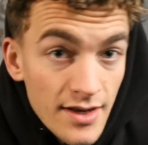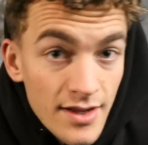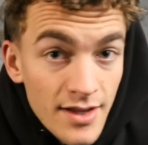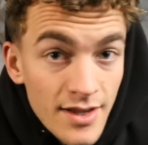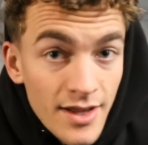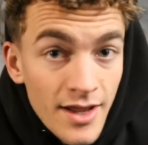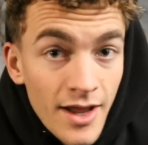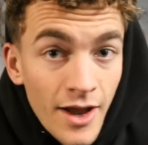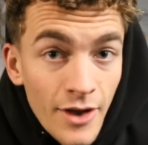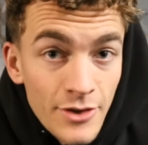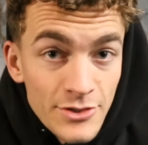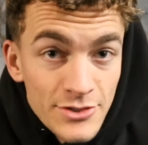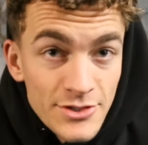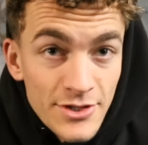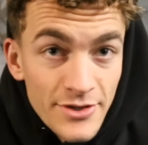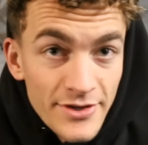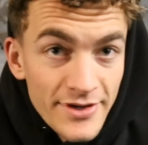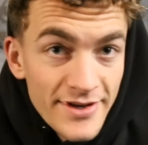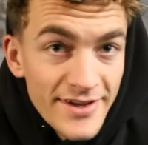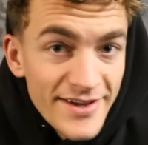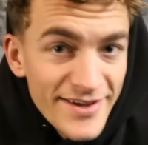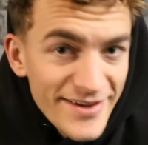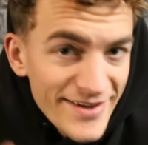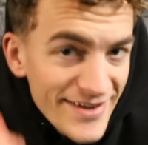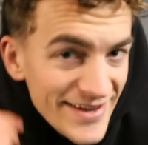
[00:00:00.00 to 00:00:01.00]
I was
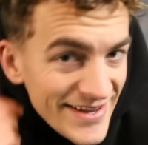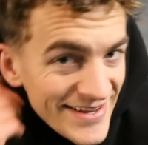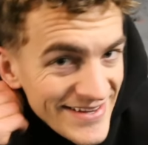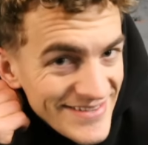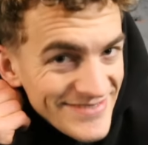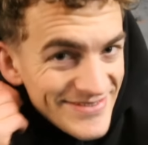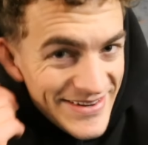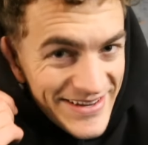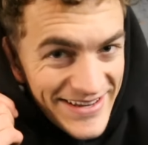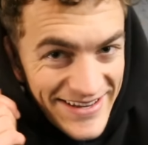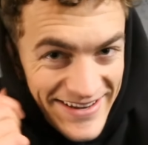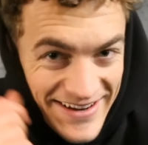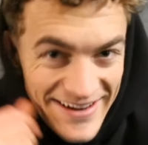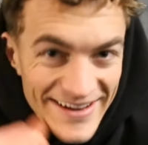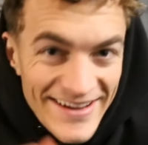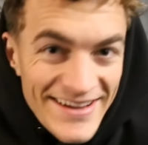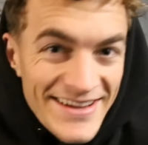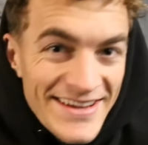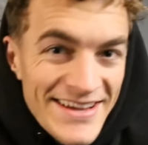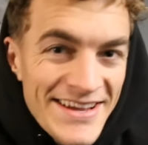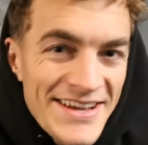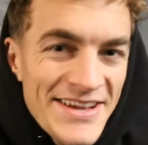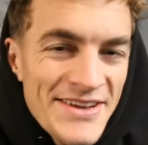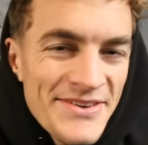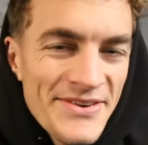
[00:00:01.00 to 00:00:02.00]
doing
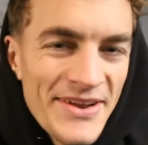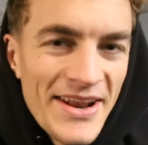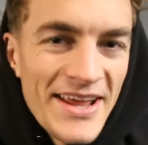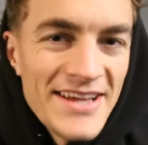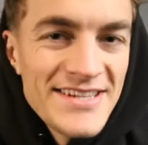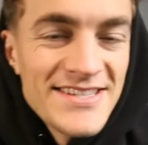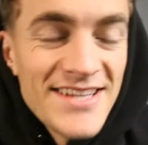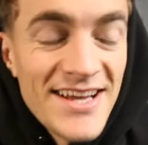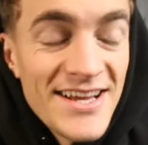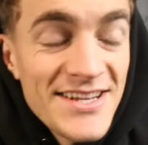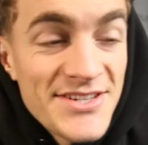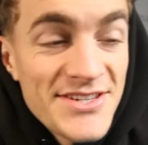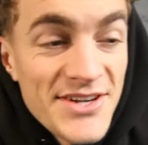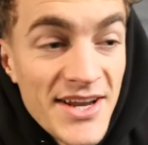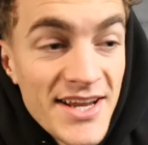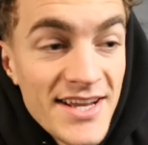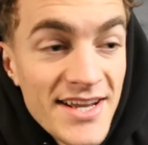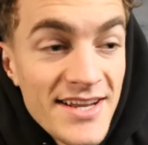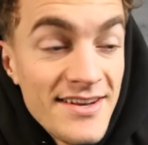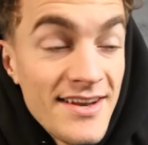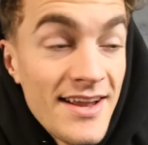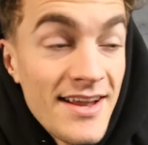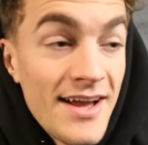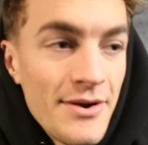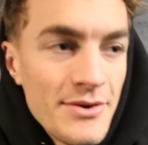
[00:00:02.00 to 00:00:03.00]
when I started
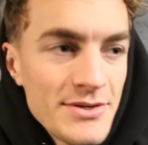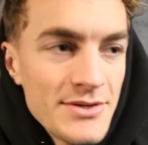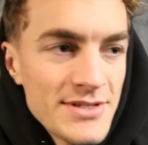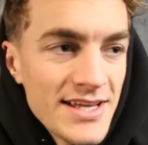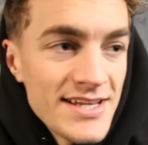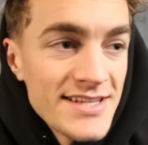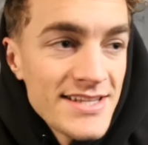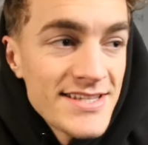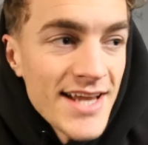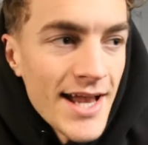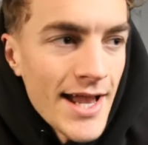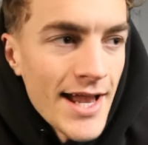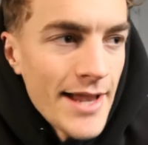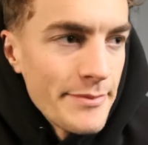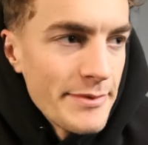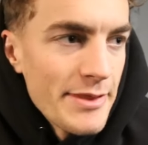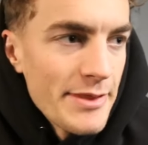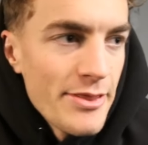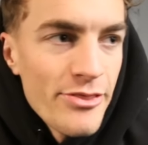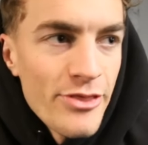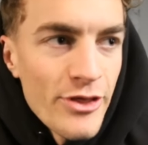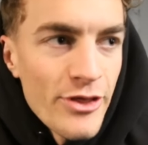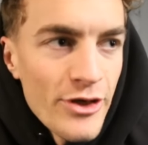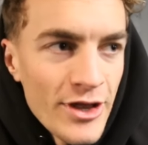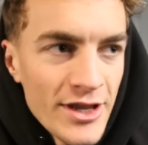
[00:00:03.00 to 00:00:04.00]
training, I was like
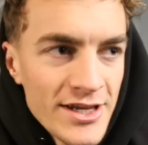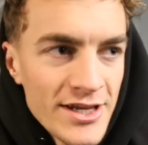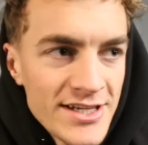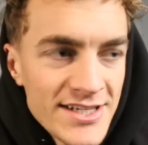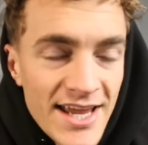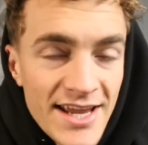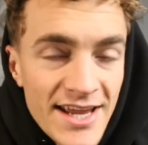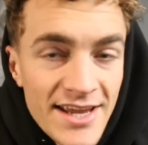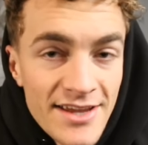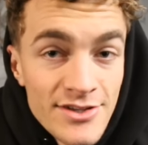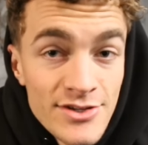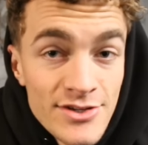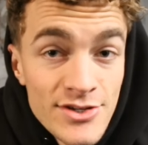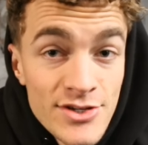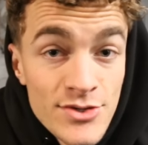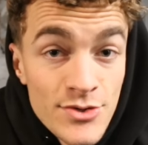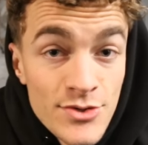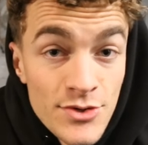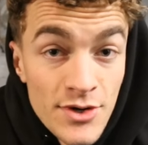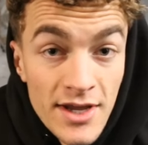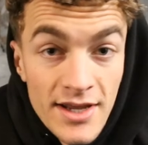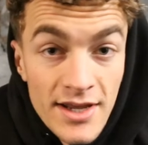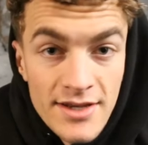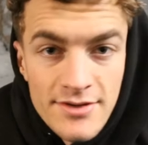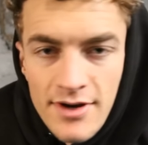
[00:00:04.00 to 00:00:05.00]
timing 30 seconds
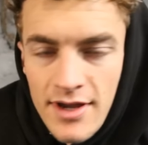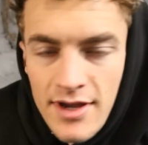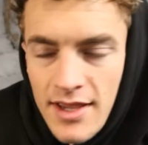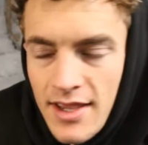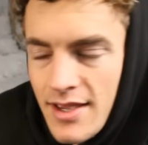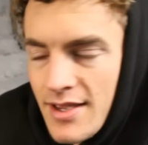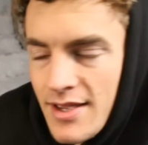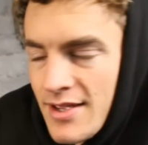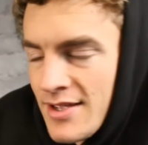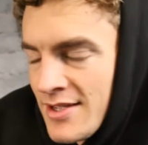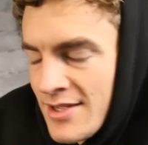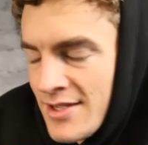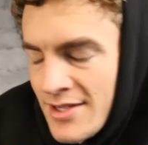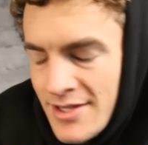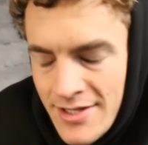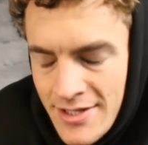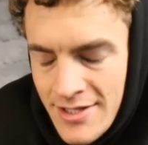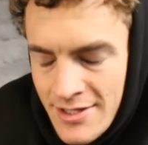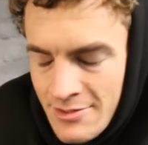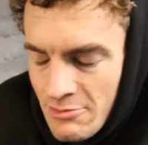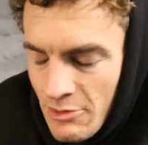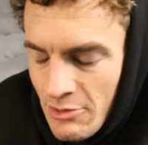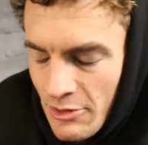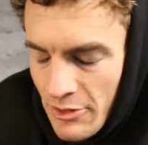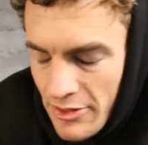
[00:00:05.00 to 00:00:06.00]
strict, right?
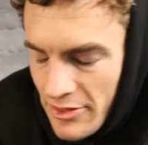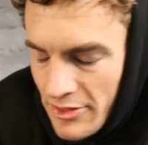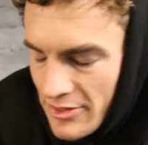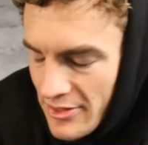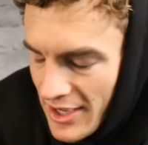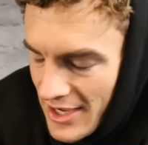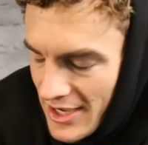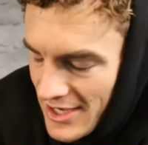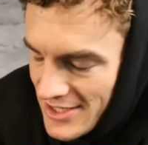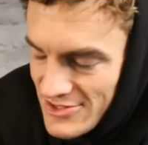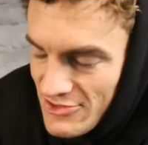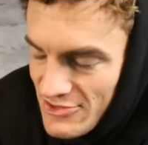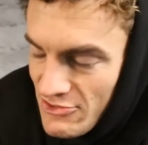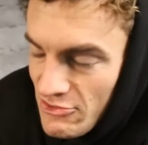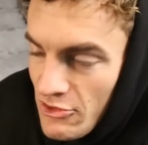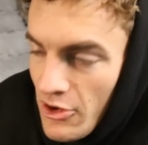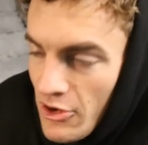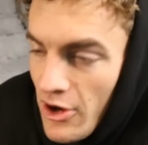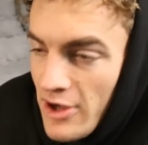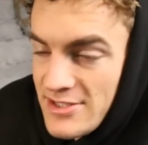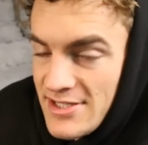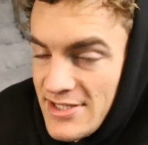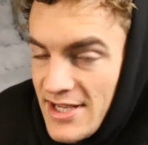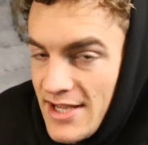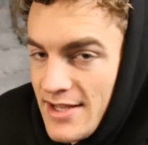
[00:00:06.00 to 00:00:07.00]
But that is
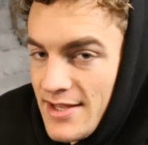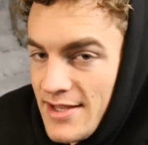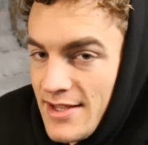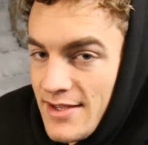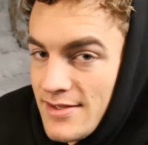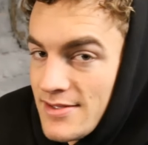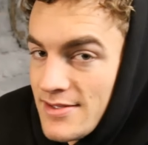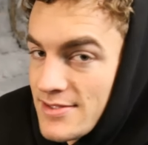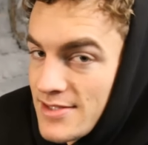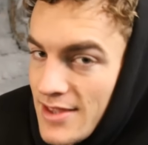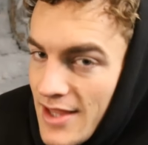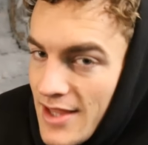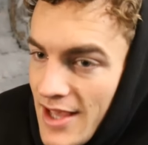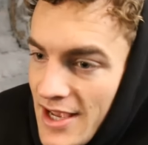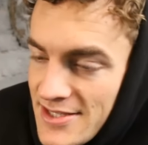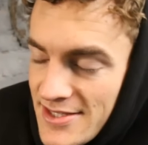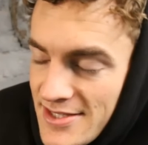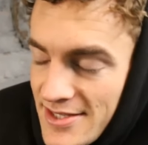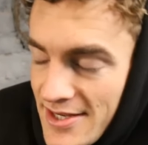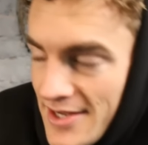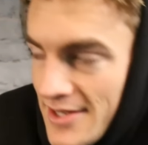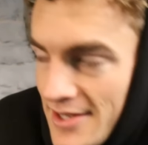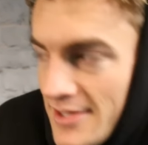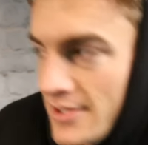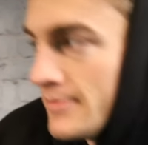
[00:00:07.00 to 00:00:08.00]
not ideal, it's less
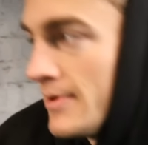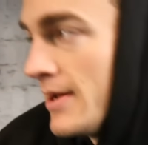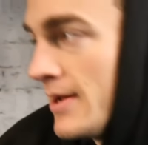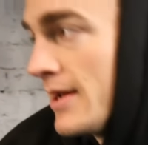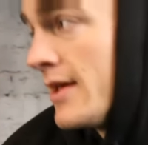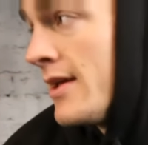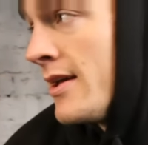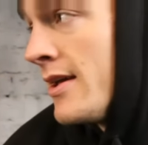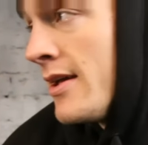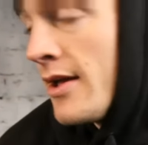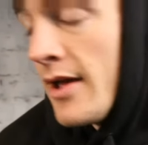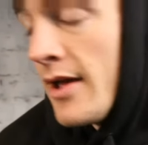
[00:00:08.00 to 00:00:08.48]
than ideal, man.